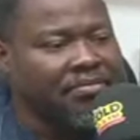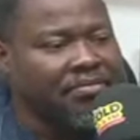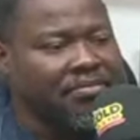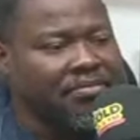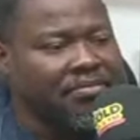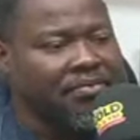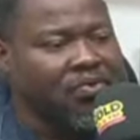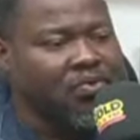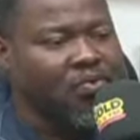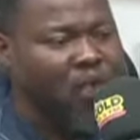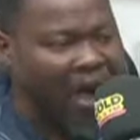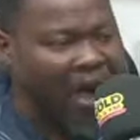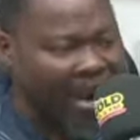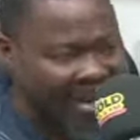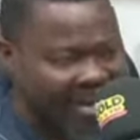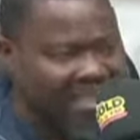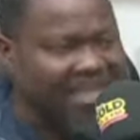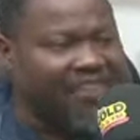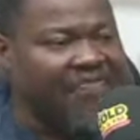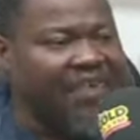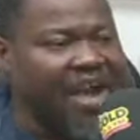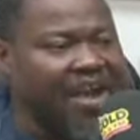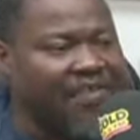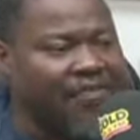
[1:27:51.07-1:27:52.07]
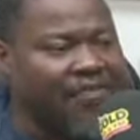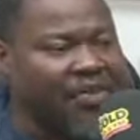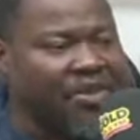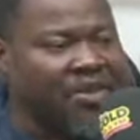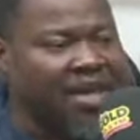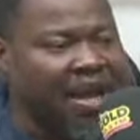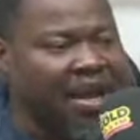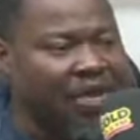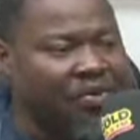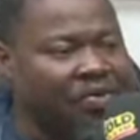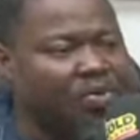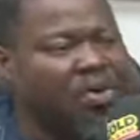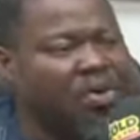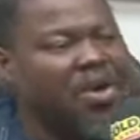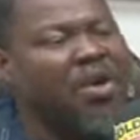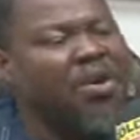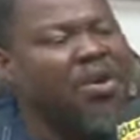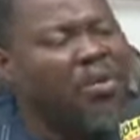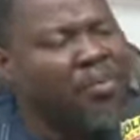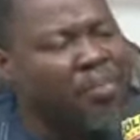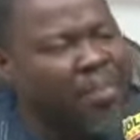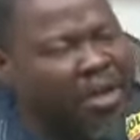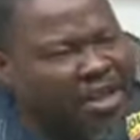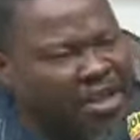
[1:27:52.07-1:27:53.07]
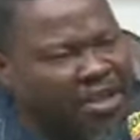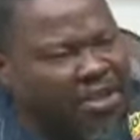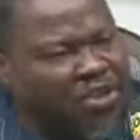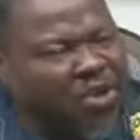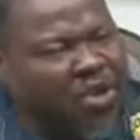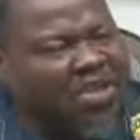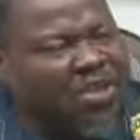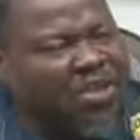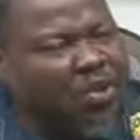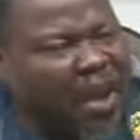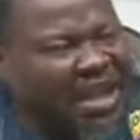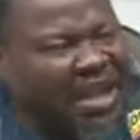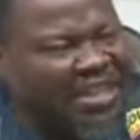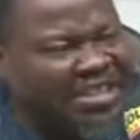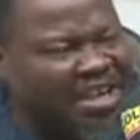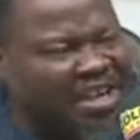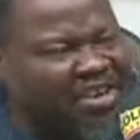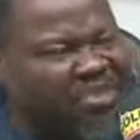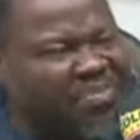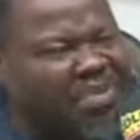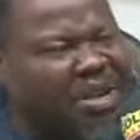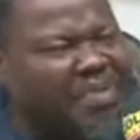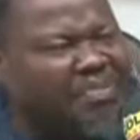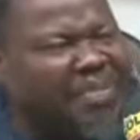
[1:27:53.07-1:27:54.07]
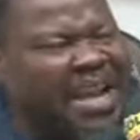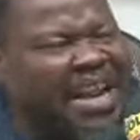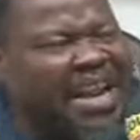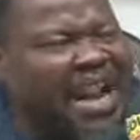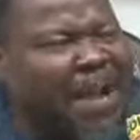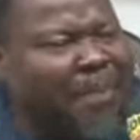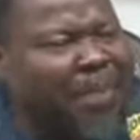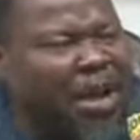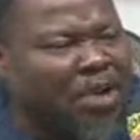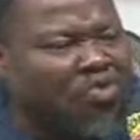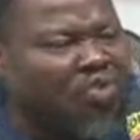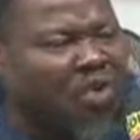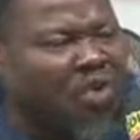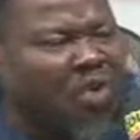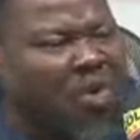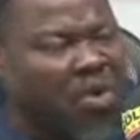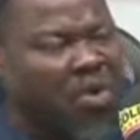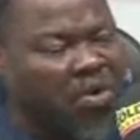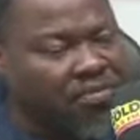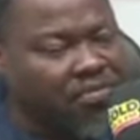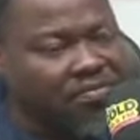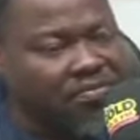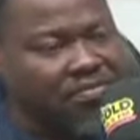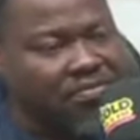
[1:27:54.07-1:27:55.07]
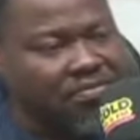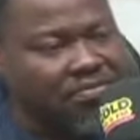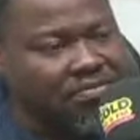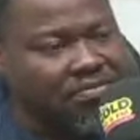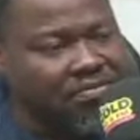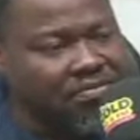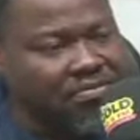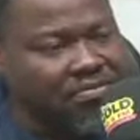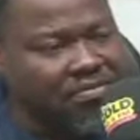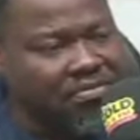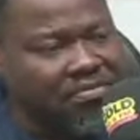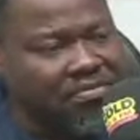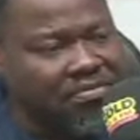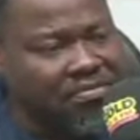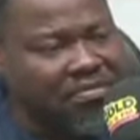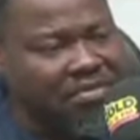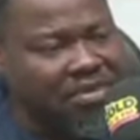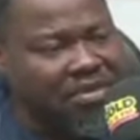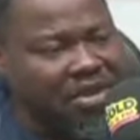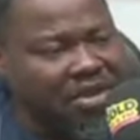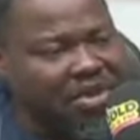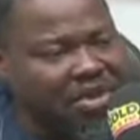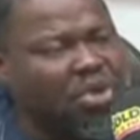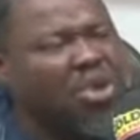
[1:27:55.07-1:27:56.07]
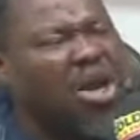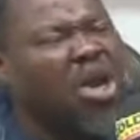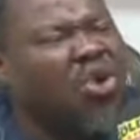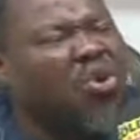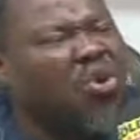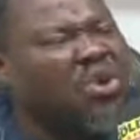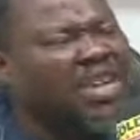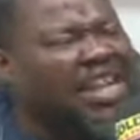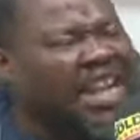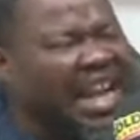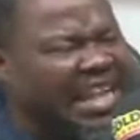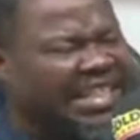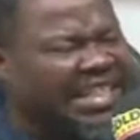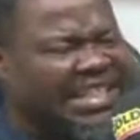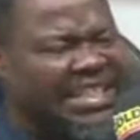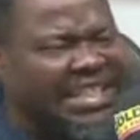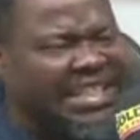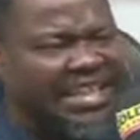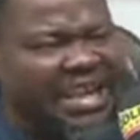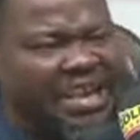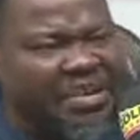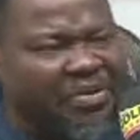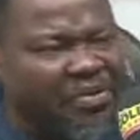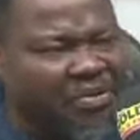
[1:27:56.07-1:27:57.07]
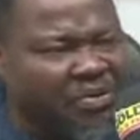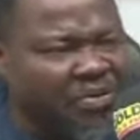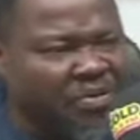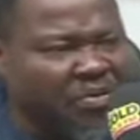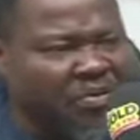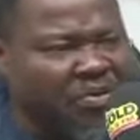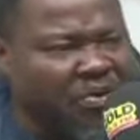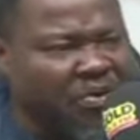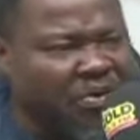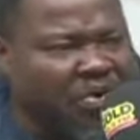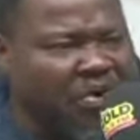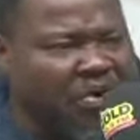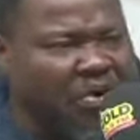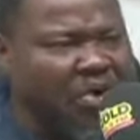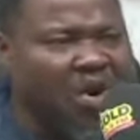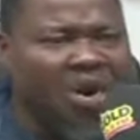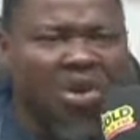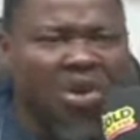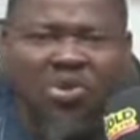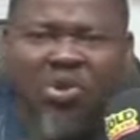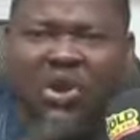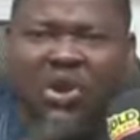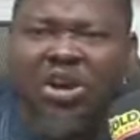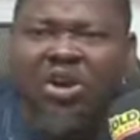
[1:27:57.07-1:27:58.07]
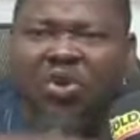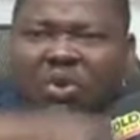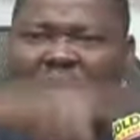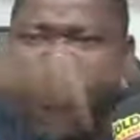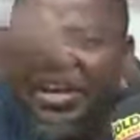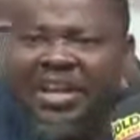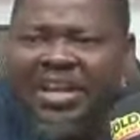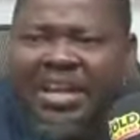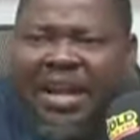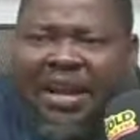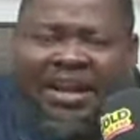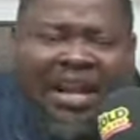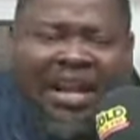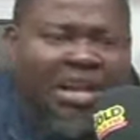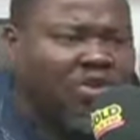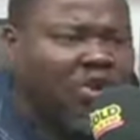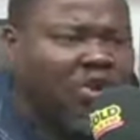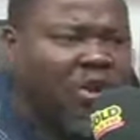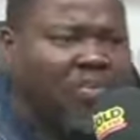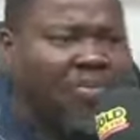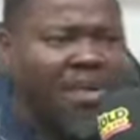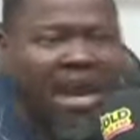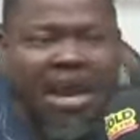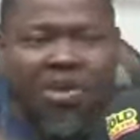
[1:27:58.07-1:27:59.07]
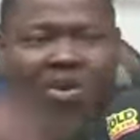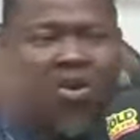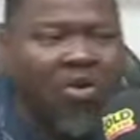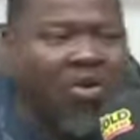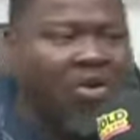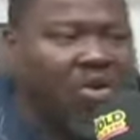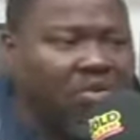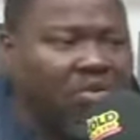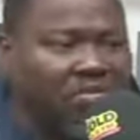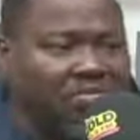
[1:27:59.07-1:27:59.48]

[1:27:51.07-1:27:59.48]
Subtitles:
Who identify voter, no, making sure say what chain baby and about to over. So that on election day, no, also in Conninana or Brian or Co.